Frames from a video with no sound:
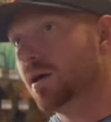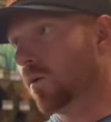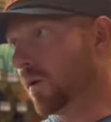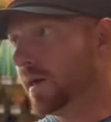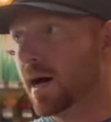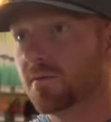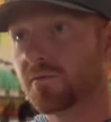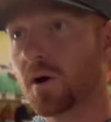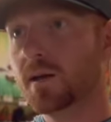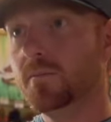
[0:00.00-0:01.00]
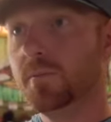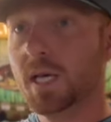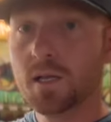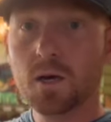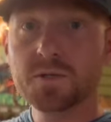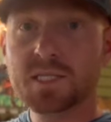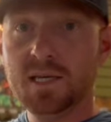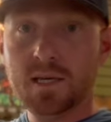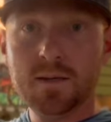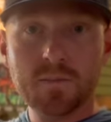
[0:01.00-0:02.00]
or that front pillow
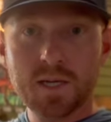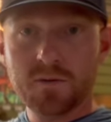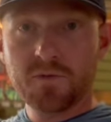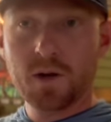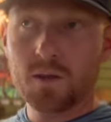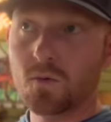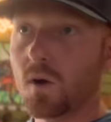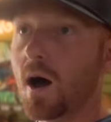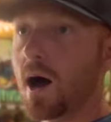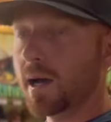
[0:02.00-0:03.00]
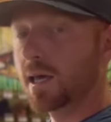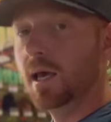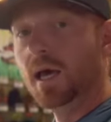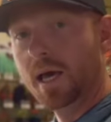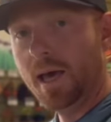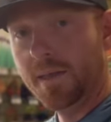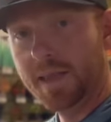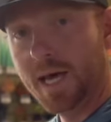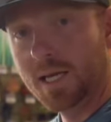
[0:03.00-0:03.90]
seam in front of the rock, and then